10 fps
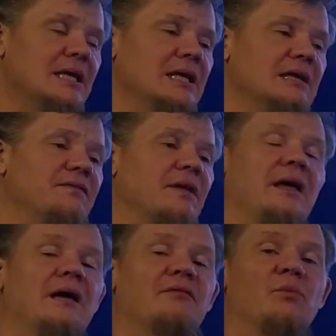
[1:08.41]
If they
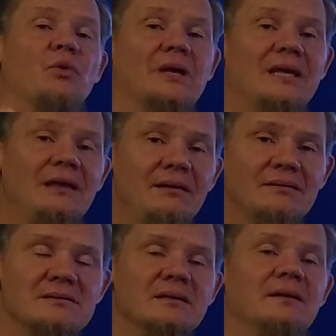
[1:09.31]
have more
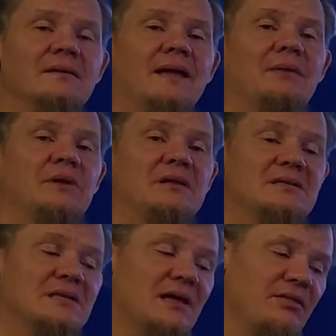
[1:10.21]
kids, that means
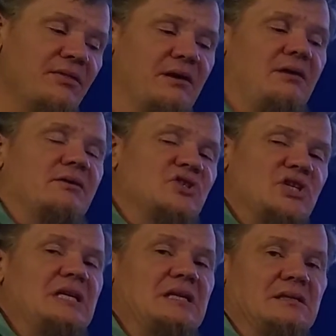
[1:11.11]
that their
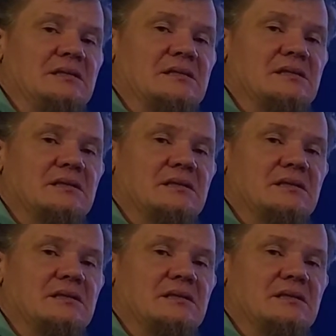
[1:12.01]
genes